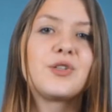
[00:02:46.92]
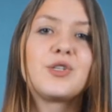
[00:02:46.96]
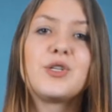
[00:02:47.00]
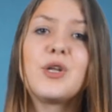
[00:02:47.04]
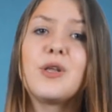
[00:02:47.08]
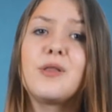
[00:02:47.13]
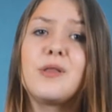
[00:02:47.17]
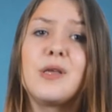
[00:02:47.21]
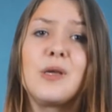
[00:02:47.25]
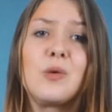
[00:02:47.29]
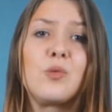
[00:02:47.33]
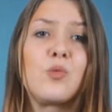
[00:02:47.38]

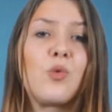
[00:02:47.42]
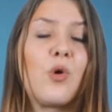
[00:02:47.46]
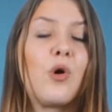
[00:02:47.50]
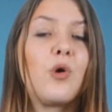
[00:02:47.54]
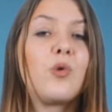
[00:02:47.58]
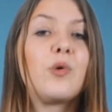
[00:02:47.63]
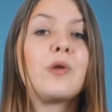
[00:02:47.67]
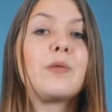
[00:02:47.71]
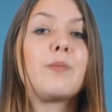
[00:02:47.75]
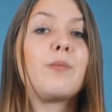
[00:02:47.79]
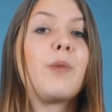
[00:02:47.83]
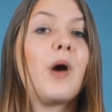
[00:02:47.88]
nothing
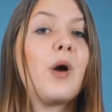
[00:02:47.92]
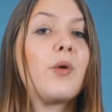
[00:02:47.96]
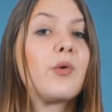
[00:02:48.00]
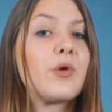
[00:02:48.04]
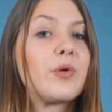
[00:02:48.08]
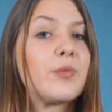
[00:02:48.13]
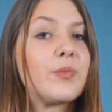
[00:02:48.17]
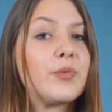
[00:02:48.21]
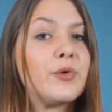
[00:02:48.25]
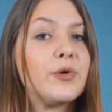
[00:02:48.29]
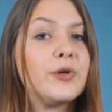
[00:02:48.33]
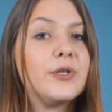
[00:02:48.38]
wrong with
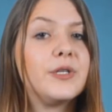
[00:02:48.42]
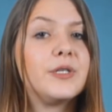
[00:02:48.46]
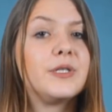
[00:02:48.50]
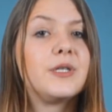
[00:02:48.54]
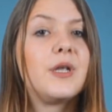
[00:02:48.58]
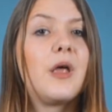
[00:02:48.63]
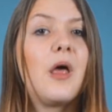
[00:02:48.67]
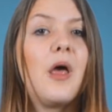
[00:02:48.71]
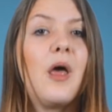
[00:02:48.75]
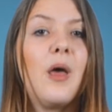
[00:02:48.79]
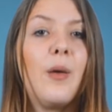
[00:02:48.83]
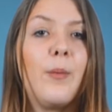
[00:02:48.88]
PowerPoint,
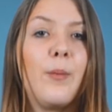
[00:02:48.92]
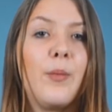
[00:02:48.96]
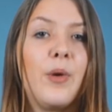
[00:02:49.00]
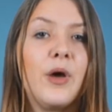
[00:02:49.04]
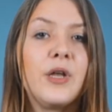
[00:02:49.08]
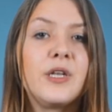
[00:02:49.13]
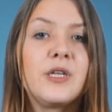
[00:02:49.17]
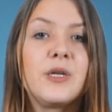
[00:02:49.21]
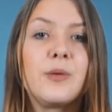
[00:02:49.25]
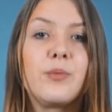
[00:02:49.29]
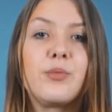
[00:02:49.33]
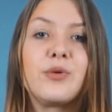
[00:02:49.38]

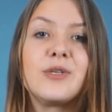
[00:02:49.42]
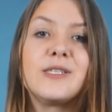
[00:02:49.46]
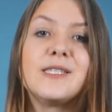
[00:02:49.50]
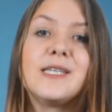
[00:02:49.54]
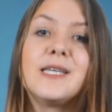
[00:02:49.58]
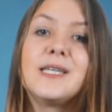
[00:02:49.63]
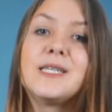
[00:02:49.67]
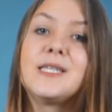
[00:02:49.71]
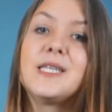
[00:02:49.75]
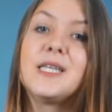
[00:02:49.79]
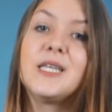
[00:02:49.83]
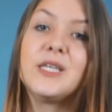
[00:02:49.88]
but
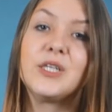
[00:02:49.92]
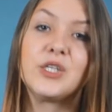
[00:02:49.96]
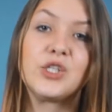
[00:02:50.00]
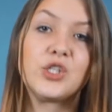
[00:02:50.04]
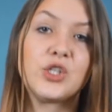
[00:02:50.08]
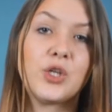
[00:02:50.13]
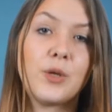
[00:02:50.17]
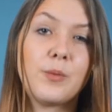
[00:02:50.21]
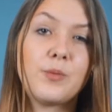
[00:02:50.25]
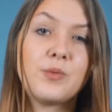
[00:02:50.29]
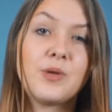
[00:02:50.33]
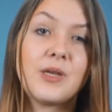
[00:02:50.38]
presenting a
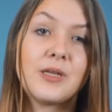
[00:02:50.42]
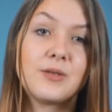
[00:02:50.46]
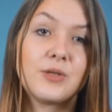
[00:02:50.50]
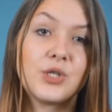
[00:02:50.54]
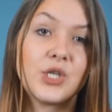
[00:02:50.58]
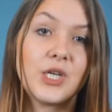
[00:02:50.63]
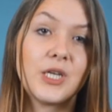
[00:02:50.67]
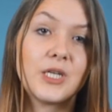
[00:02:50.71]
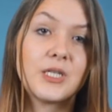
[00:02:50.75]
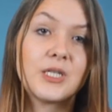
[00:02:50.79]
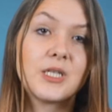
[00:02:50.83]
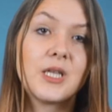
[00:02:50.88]

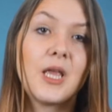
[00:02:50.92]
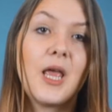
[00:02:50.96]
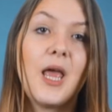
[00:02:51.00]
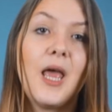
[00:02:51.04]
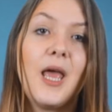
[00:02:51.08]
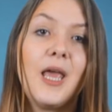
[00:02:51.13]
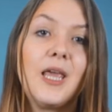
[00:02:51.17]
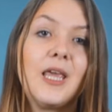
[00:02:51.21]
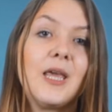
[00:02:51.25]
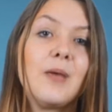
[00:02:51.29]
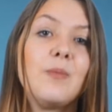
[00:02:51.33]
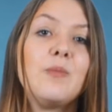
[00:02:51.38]
subject
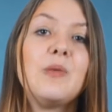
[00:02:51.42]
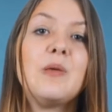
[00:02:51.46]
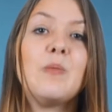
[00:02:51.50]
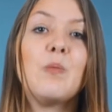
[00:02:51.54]
can be